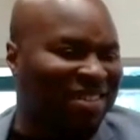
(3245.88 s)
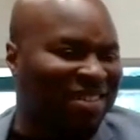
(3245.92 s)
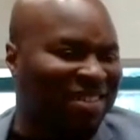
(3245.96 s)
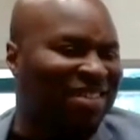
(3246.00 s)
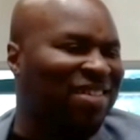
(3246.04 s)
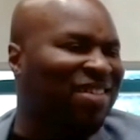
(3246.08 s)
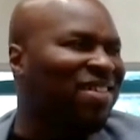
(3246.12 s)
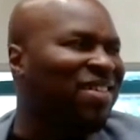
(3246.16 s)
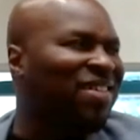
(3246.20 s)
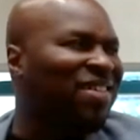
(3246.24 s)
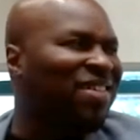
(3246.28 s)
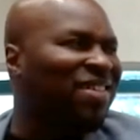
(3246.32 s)

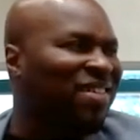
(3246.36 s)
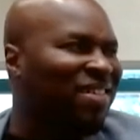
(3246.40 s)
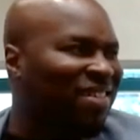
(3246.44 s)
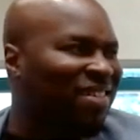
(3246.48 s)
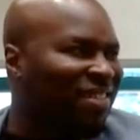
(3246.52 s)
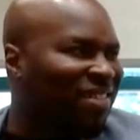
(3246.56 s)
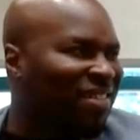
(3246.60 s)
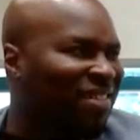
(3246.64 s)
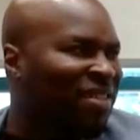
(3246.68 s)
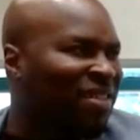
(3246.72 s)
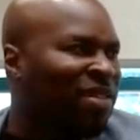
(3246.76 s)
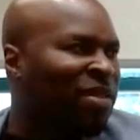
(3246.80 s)

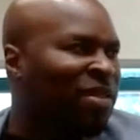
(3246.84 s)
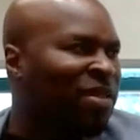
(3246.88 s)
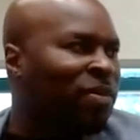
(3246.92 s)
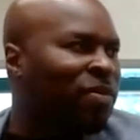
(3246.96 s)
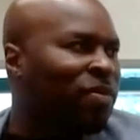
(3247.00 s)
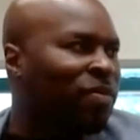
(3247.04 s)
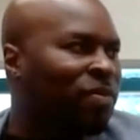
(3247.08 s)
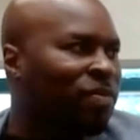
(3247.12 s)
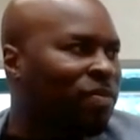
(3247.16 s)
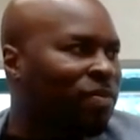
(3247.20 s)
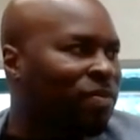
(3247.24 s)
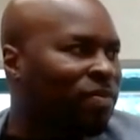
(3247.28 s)

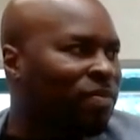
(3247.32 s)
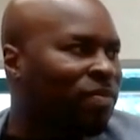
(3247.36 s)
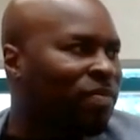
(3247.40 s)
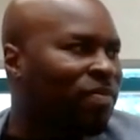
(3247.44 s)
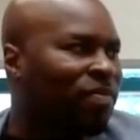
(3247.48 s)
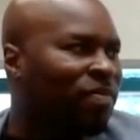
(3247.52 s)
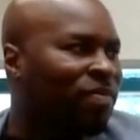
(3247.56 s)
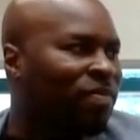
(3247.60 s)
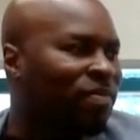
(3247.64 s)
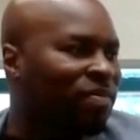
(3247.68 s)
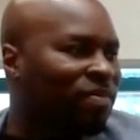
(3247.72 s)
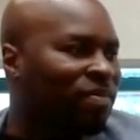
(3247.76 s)

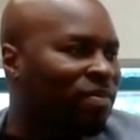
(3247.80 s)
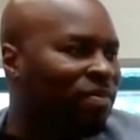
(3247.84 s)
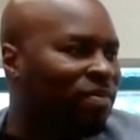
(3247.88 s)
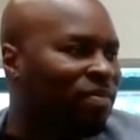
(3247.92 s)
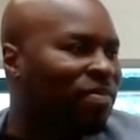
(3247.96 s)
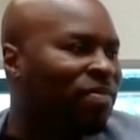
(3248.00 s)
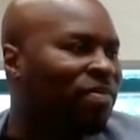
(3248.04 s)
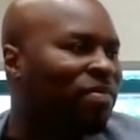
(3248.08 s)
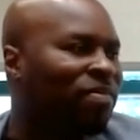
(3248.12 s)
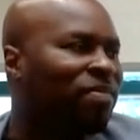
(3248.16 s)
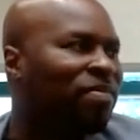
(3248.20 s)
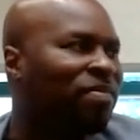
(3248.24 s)

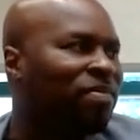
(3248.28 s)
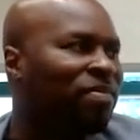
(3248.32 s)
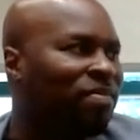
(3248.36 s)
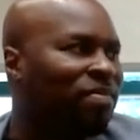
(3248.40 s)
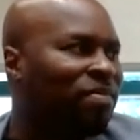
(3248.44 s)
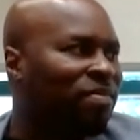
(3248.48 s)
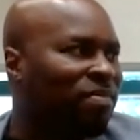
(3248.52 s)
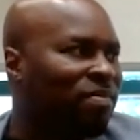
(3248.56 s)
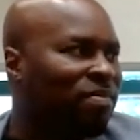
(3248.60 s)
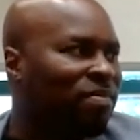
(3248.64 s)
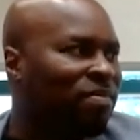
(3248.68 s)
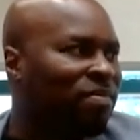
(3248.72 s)

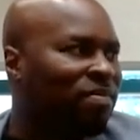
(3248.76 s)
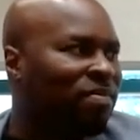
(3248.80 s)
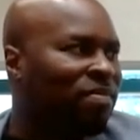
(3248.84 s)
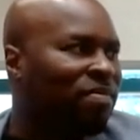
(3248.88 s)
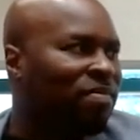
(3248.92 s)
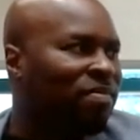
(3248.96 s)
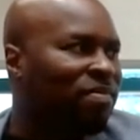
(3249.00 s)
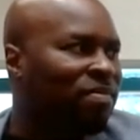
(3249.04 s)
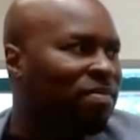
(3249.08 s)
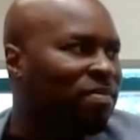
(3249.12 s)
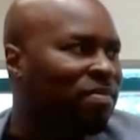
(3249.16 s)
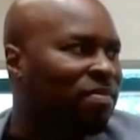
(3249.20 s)

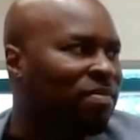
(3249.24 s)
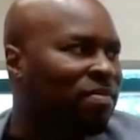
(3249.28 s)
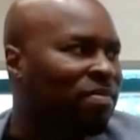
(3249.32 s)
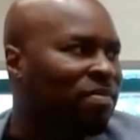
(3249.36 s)
This person isn't speaking.